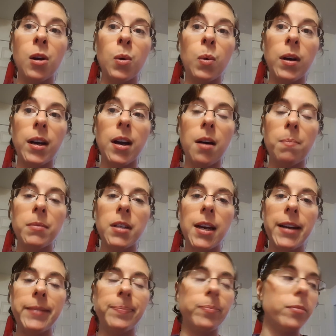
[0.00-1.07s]
Quick
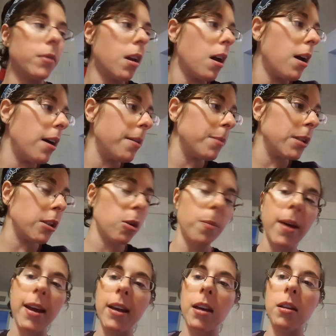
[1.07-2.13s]
update. I'm
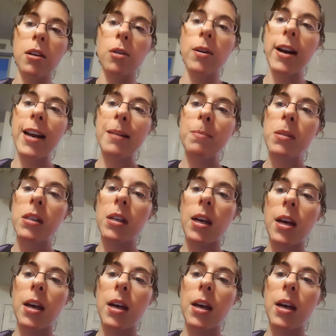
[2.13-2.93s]
still making the crepes,